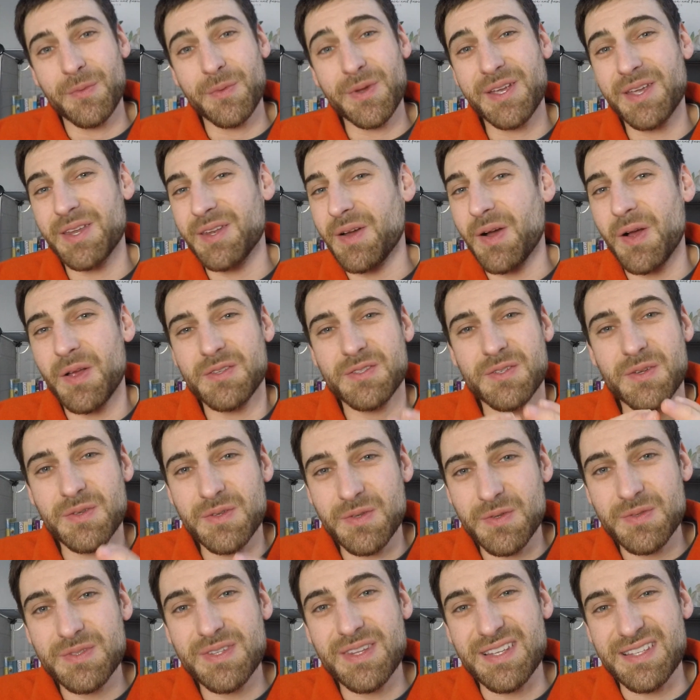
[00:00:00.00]
We can also
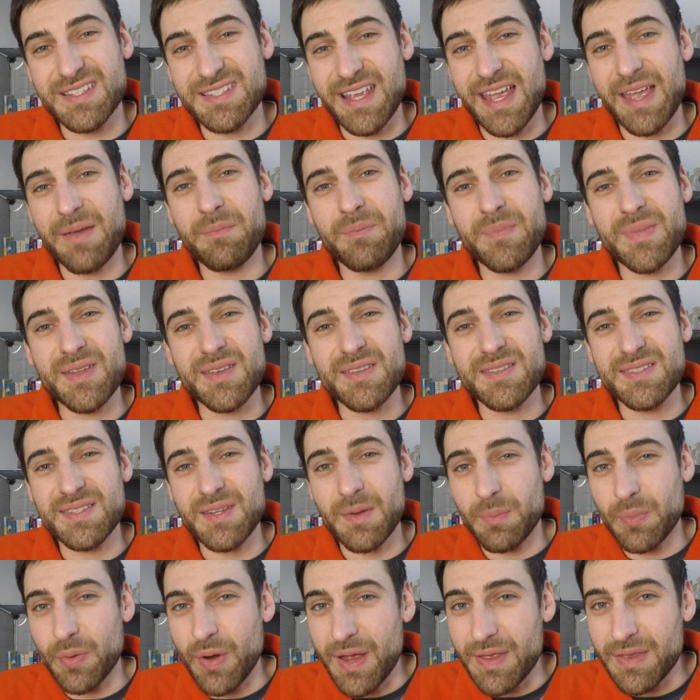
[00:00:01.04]
use the same beads to
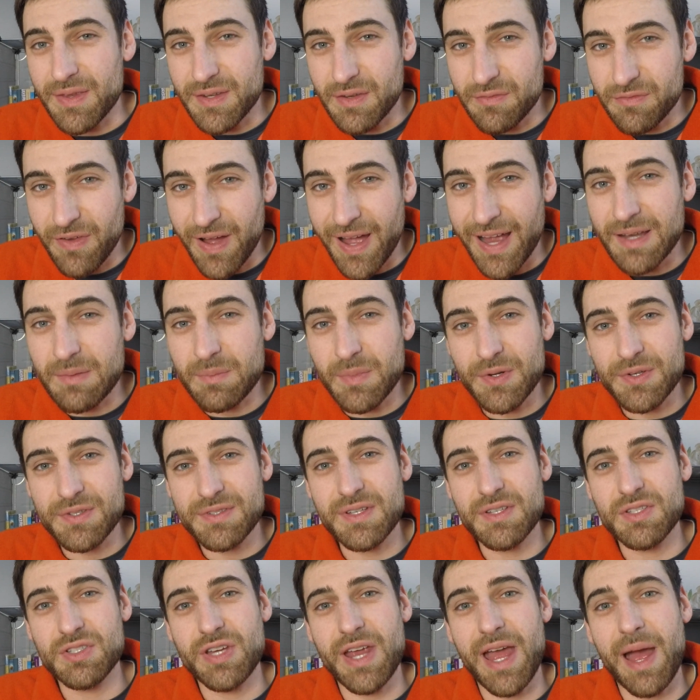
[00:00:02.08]
pray the Divine
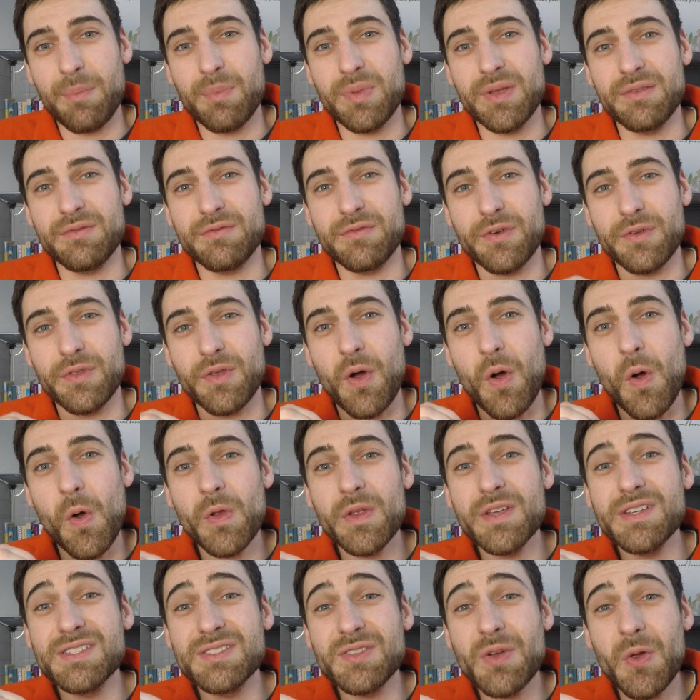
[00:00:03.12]
Mercy Chaplet for the
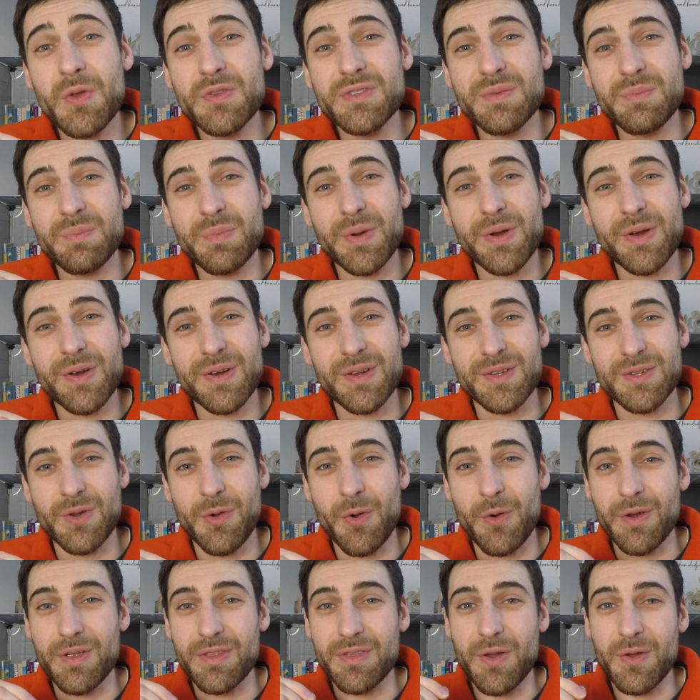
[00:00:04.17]
holy souls in
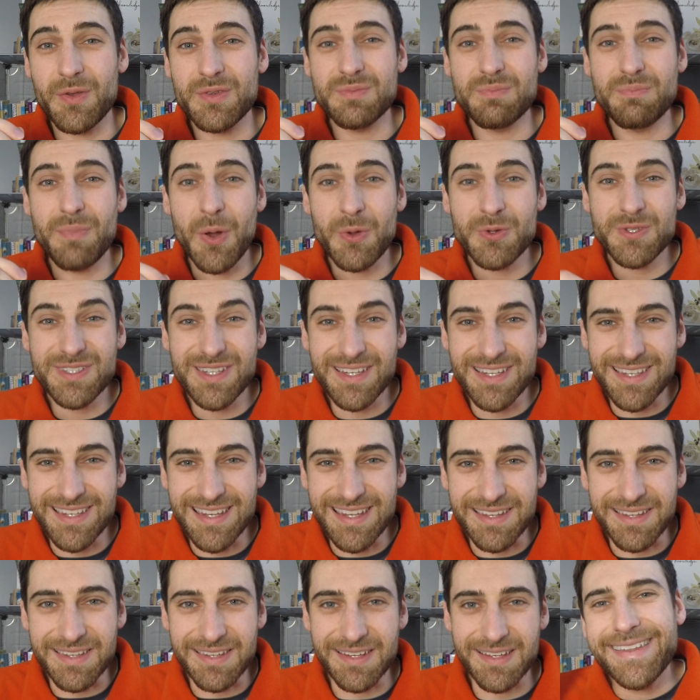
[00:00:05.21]
purgatory, those most in
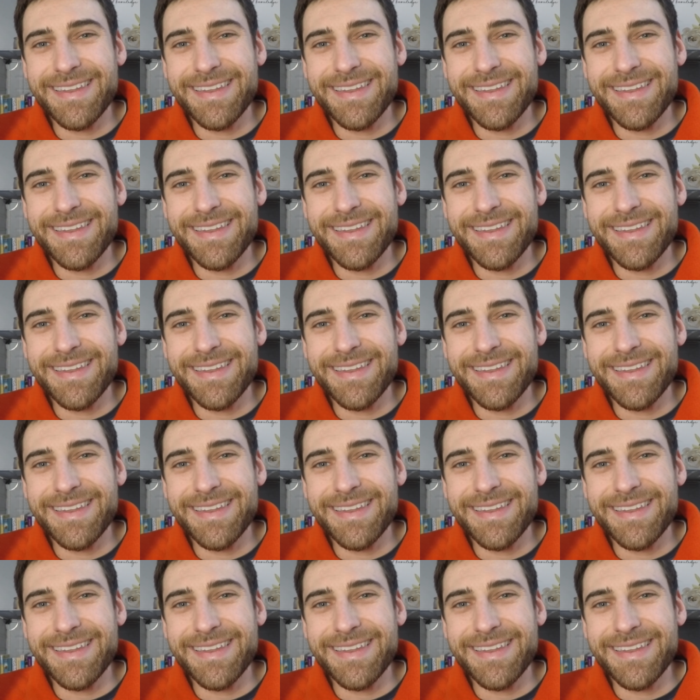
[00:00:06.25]
need.